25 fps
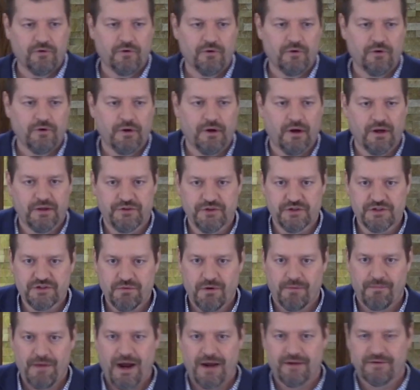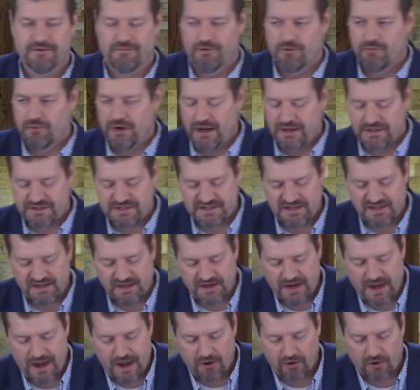It just reminds me when I see
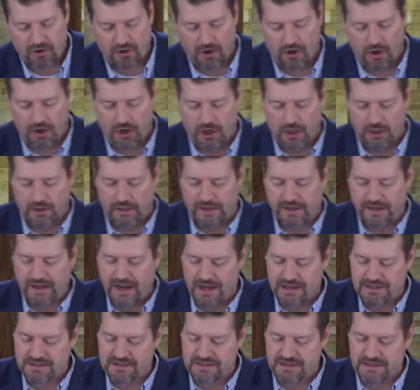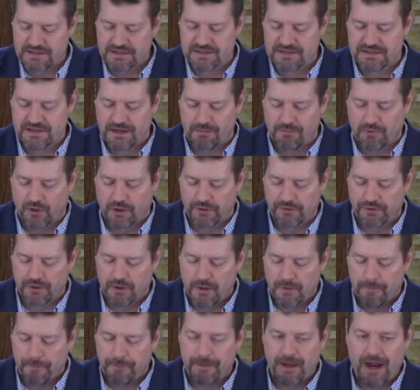an alcoholic, I see
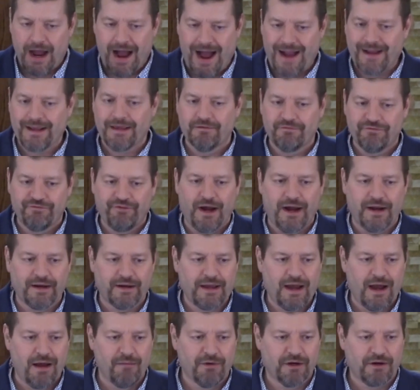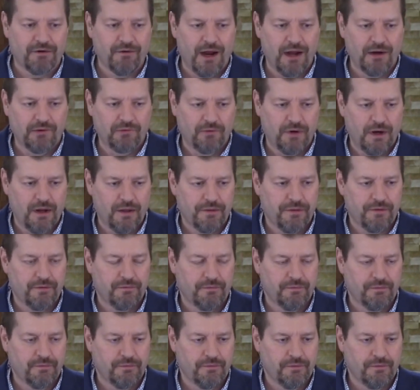someone I can find common ground with.
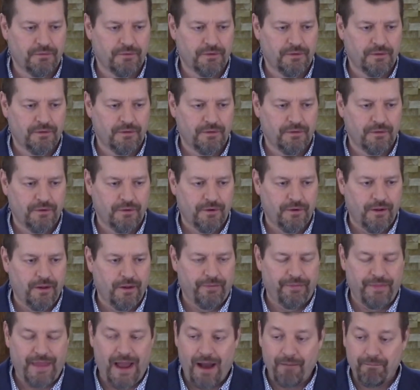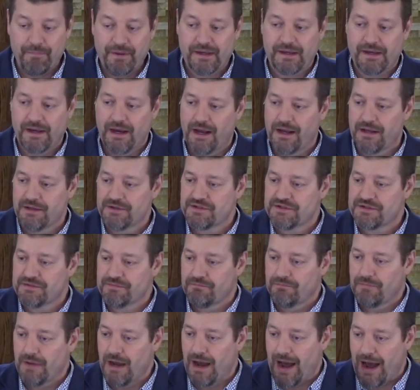Not
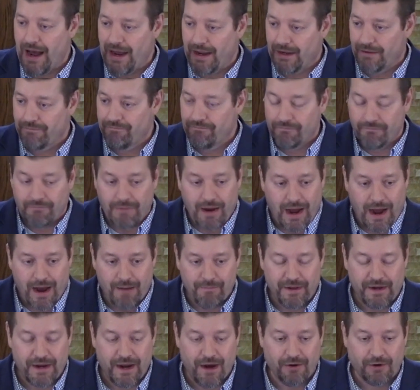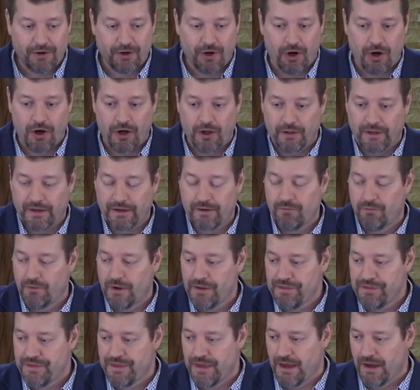because I, I'm an alcoholic
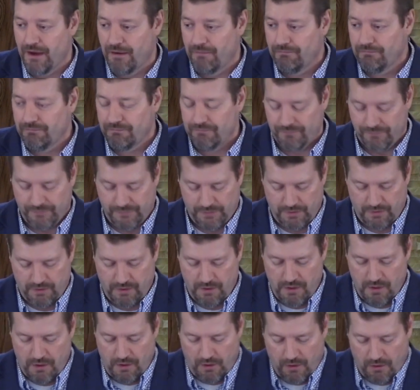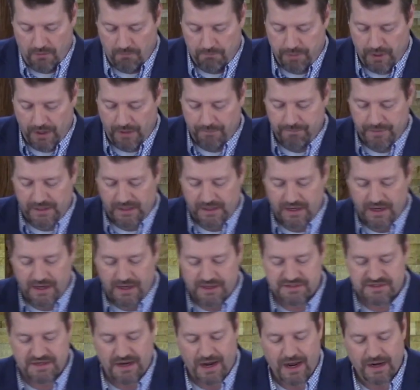with them, but
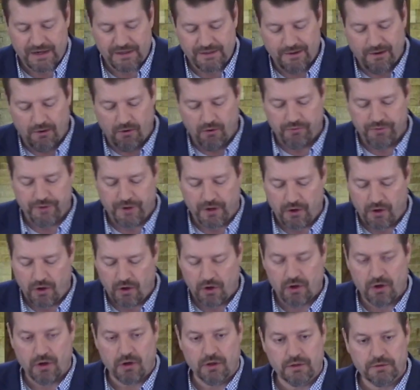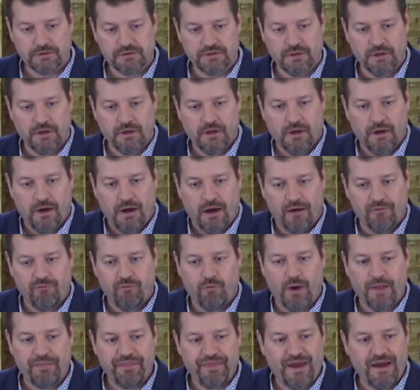because I know the hurt
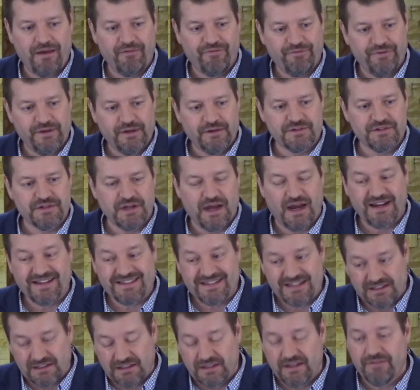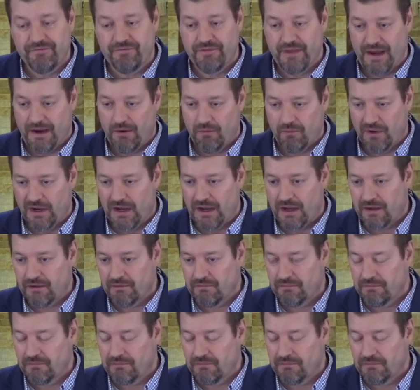of what that feels like to live that way.